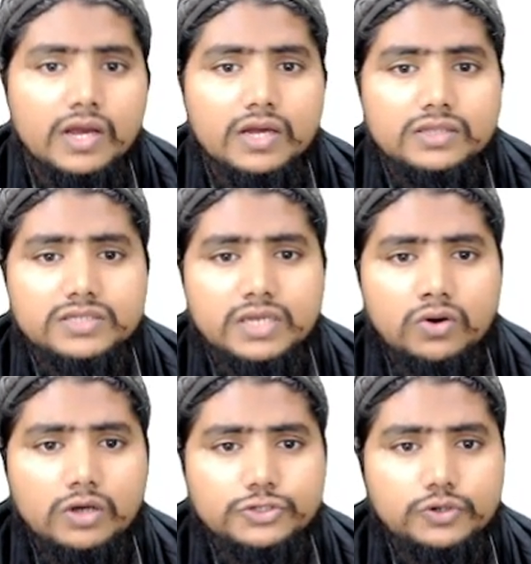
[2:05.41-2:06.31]
This can
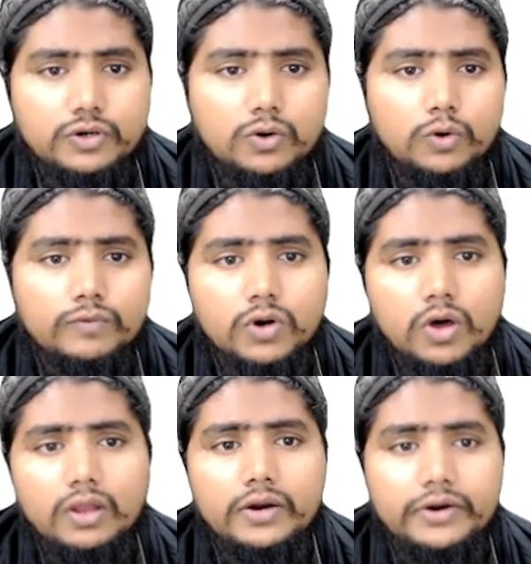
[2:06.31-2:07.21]
cause your overall
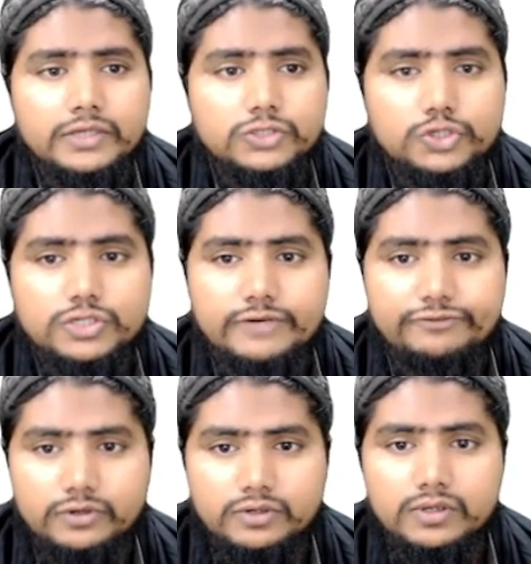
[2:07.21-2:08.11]
learning to
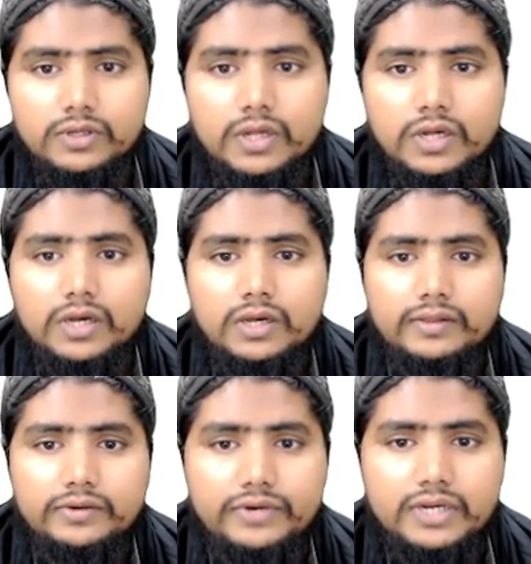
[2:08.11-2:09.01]
suffer.
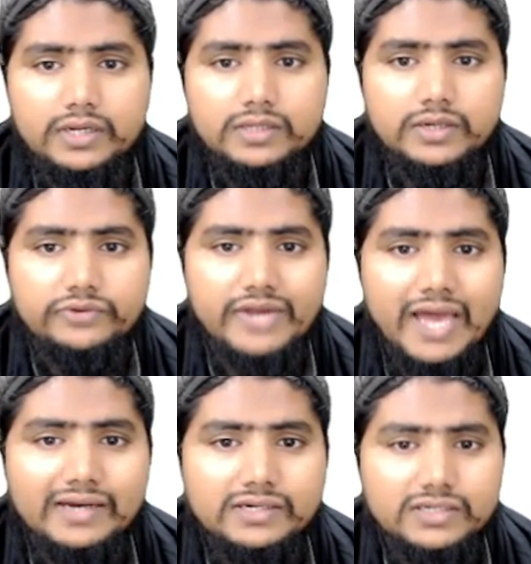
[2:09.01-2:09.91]
The
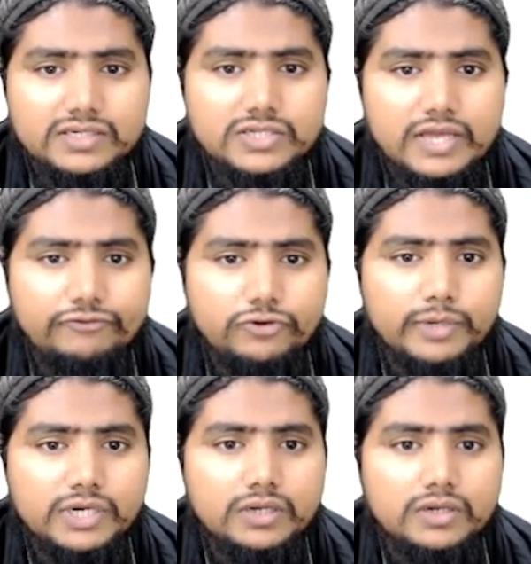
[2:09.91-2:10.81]
reality is
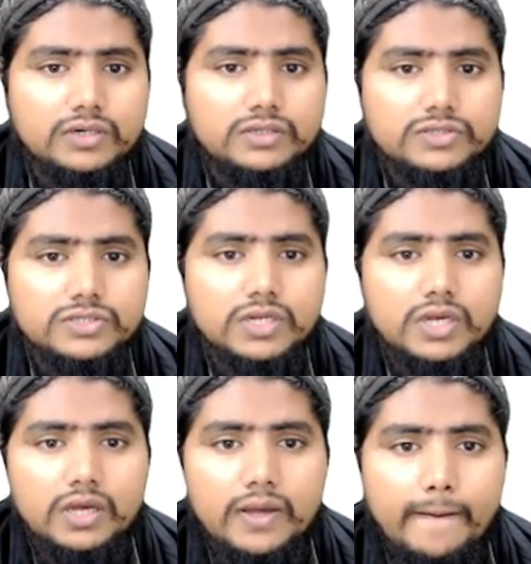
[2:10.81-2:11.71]
everybody learns
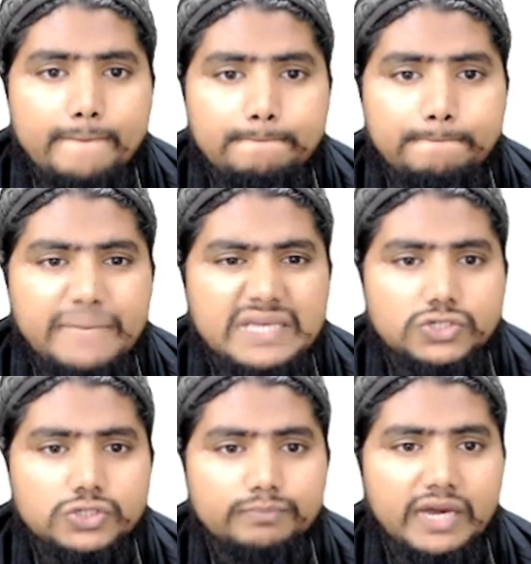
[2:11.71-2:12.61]

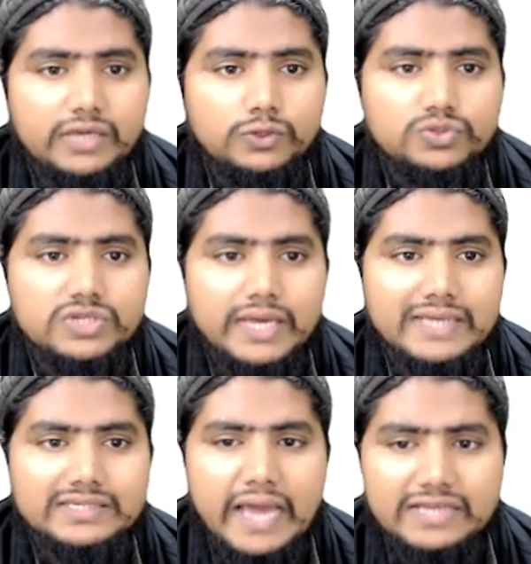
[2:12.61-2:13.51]
best by using
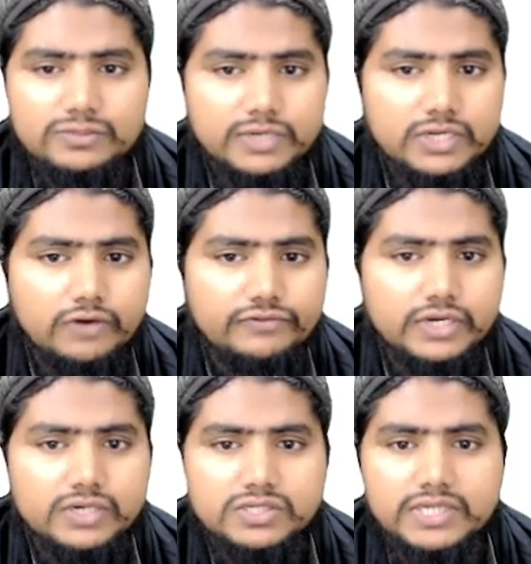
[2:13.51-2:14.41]
as many of
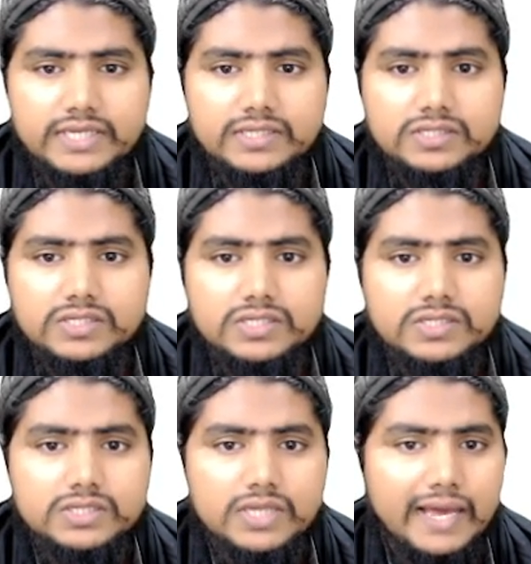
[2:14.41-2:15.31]
their
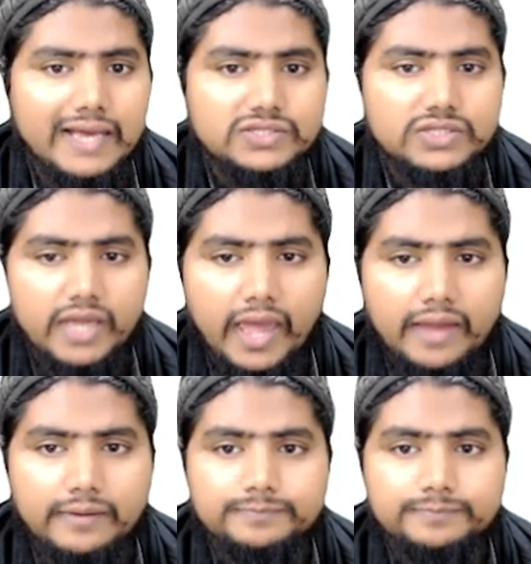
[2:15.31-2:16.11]
senses as they can.